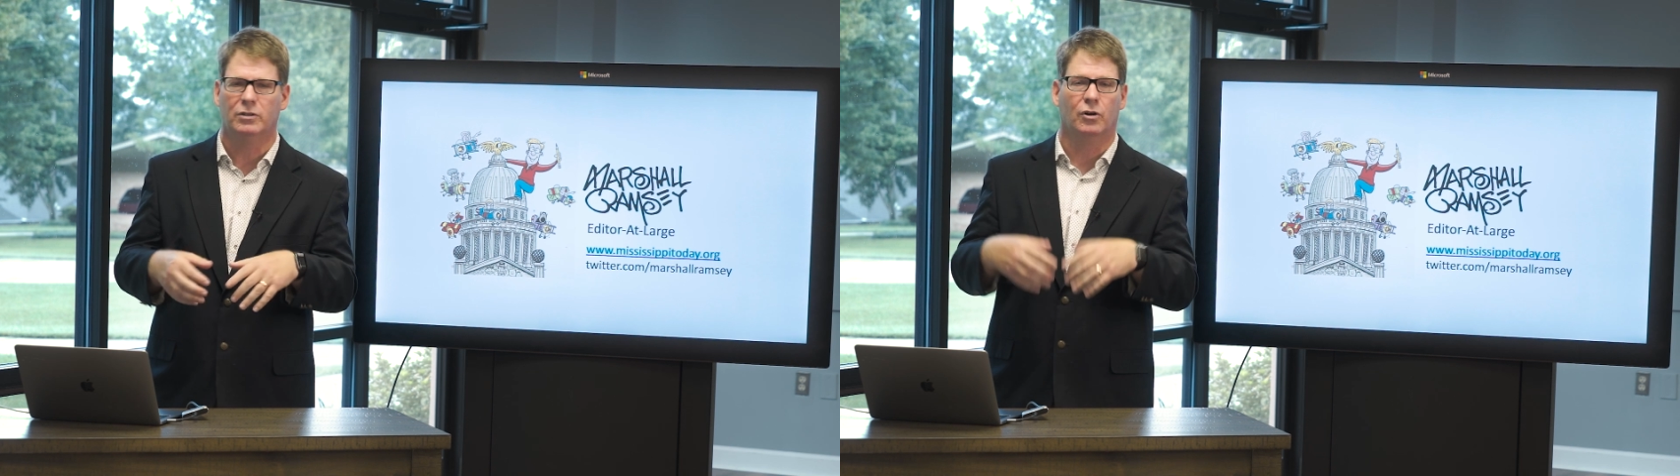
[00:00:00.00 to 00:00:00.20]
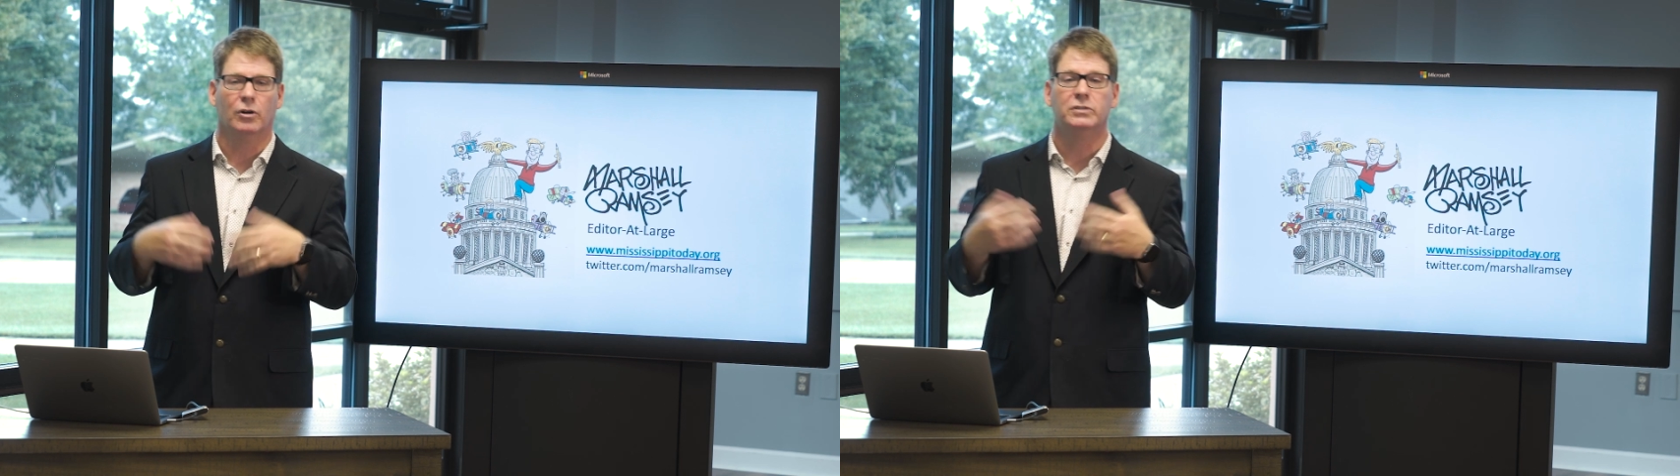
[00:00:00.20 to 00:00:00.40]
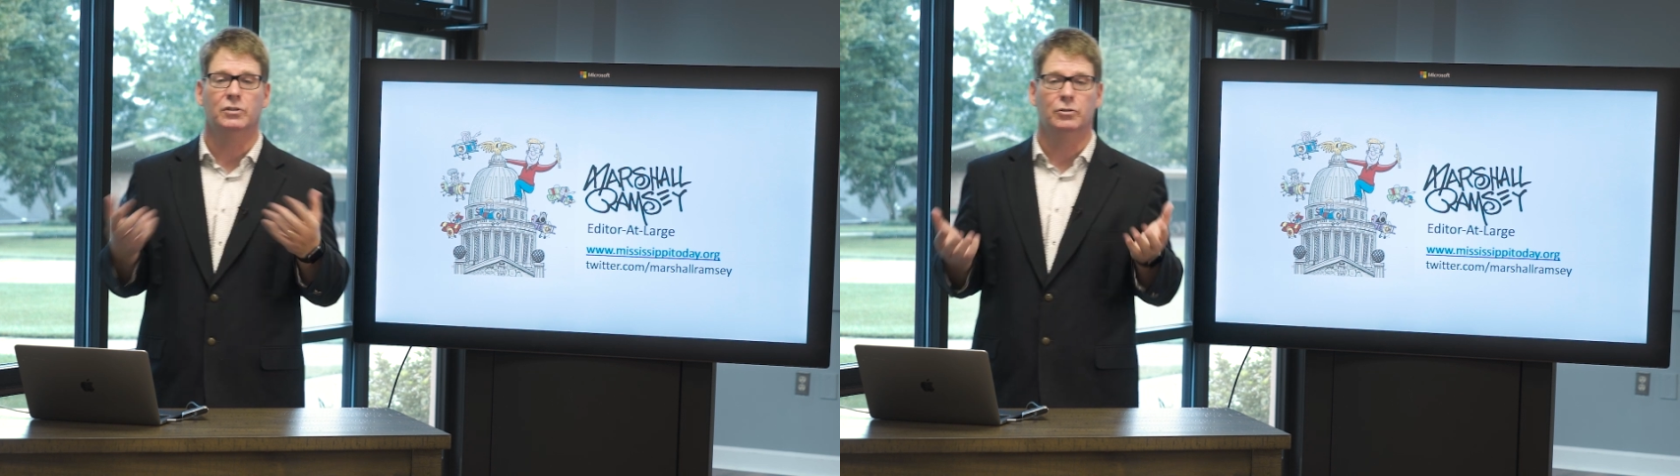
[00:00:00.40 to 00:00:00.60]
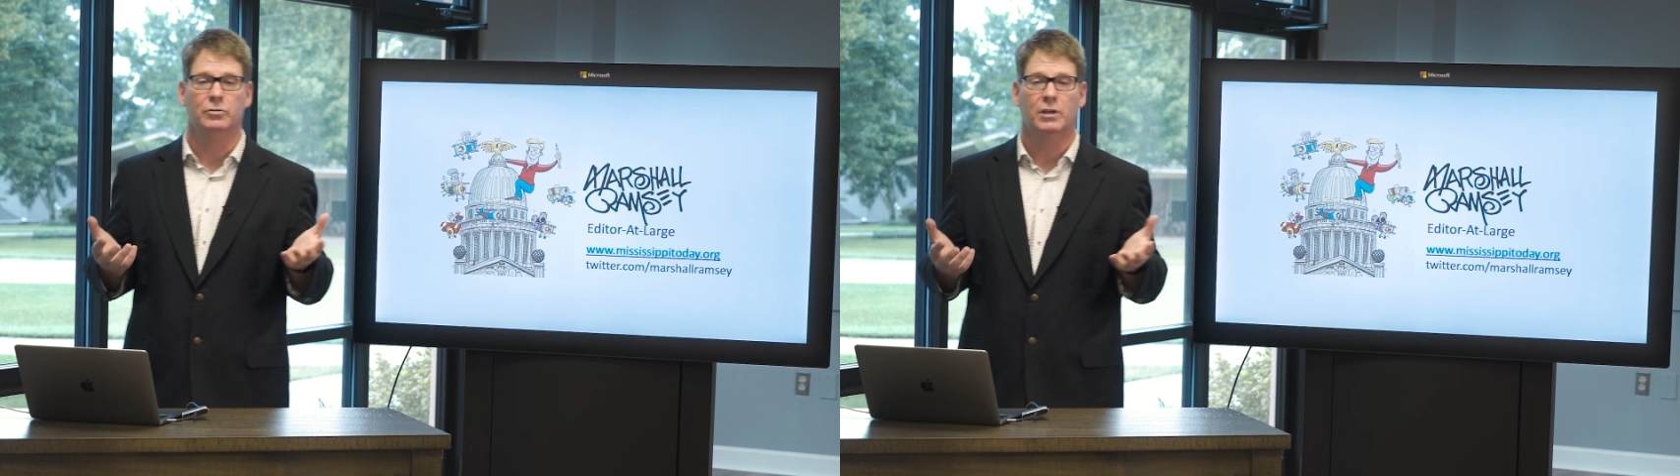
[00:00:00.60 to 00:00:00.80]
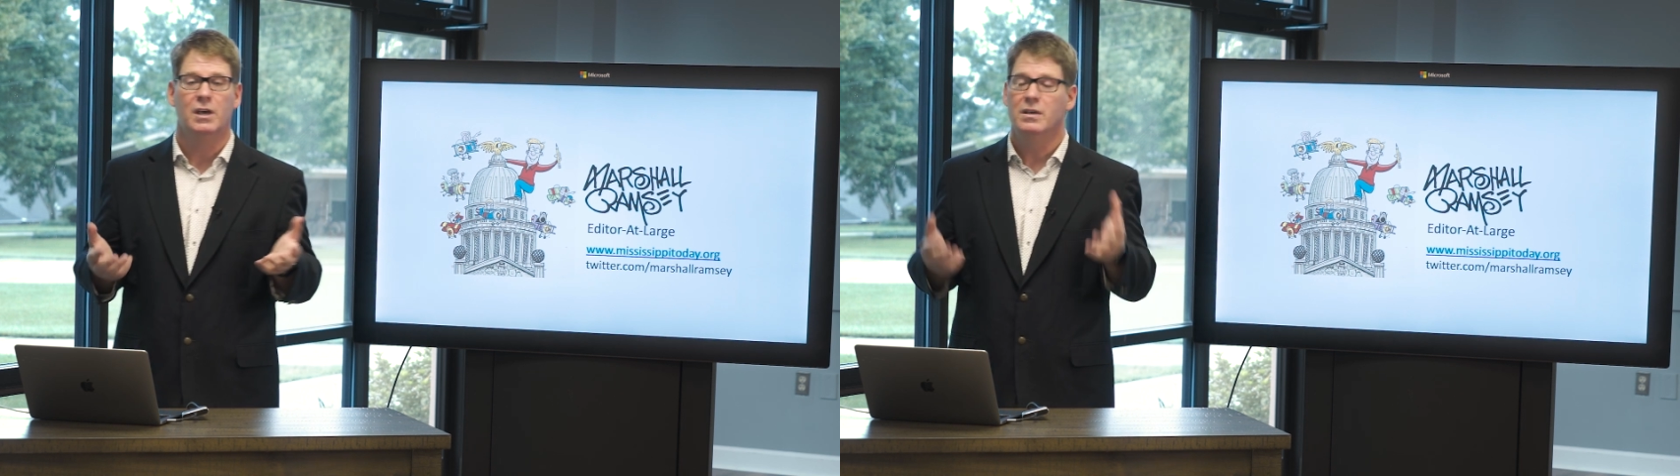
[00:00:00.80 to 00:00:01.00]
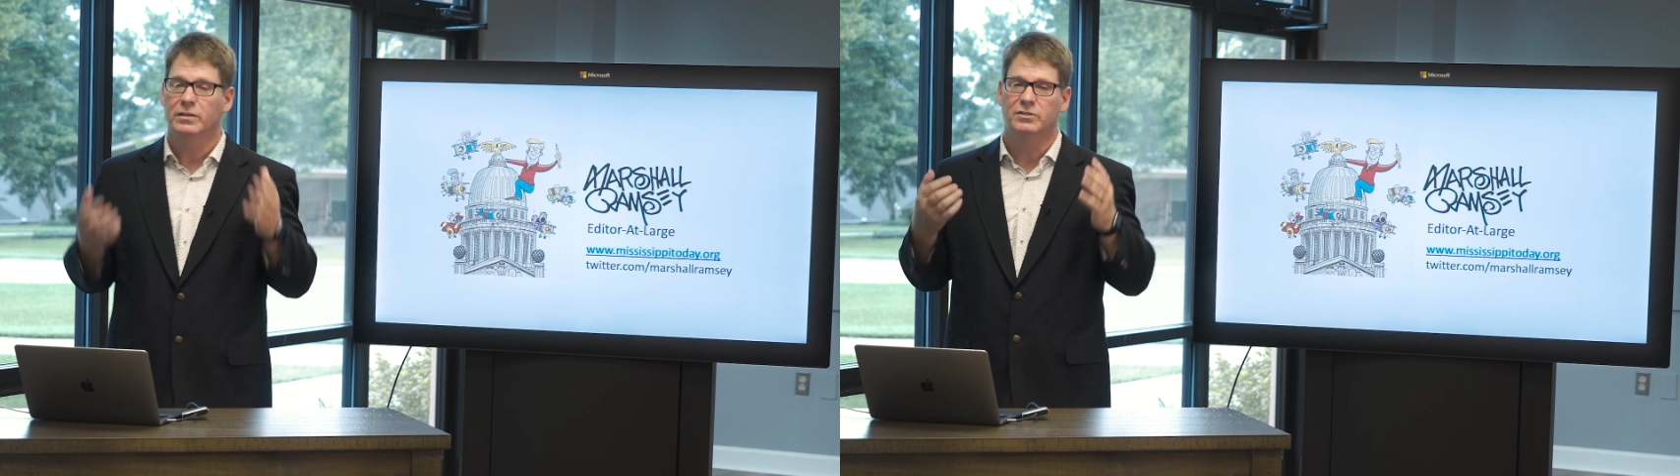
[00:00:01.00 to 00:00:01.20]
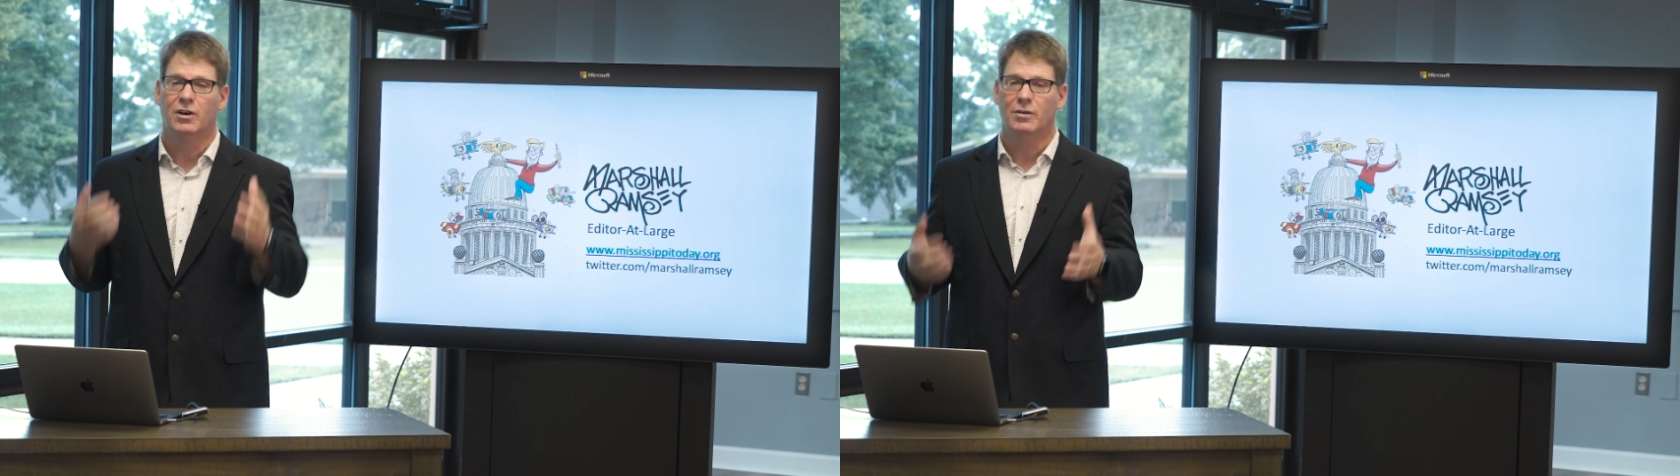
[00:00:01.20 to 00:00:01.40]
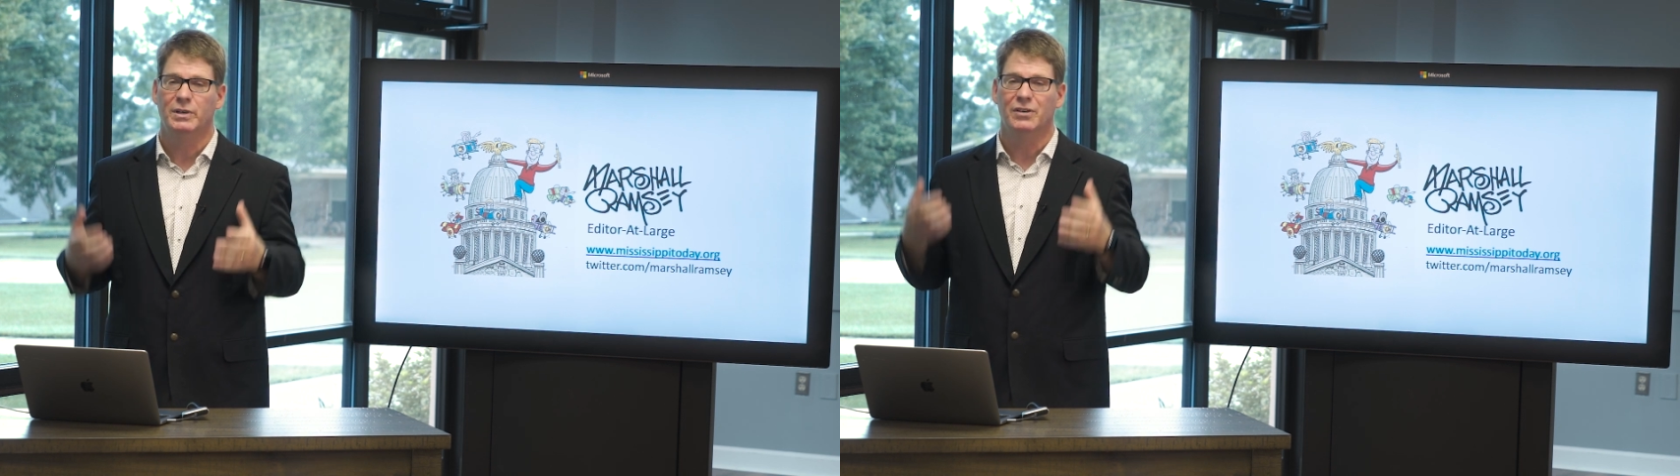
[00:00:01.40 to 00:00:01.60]
a cartoon that
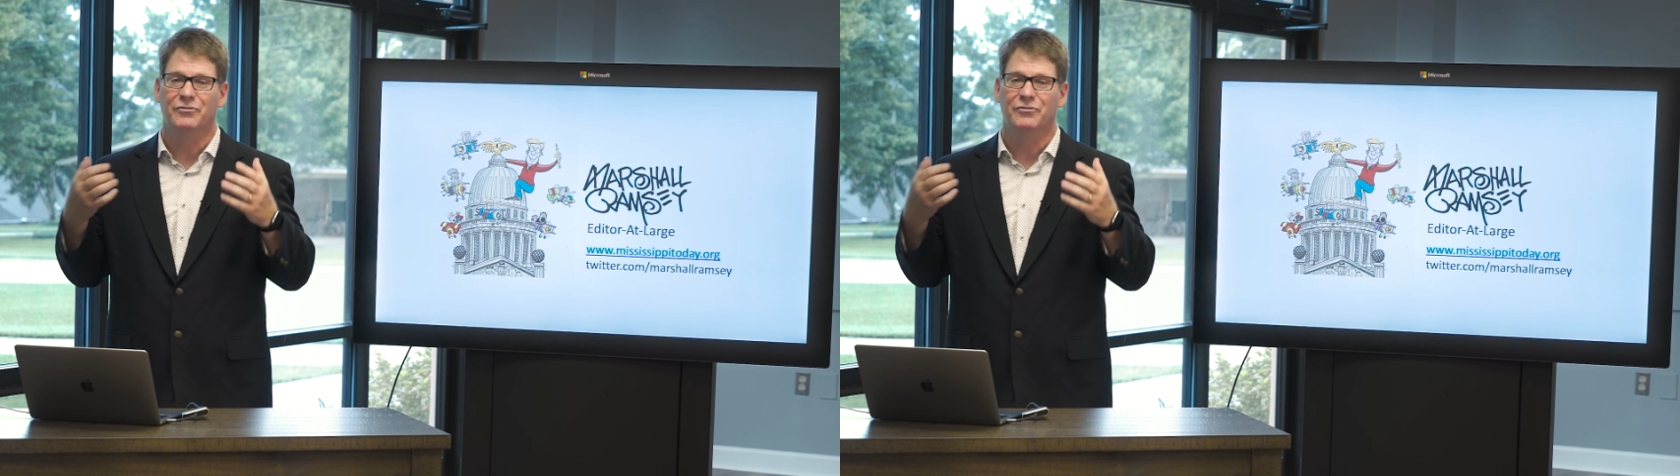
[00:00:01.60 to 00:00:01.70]
taught me a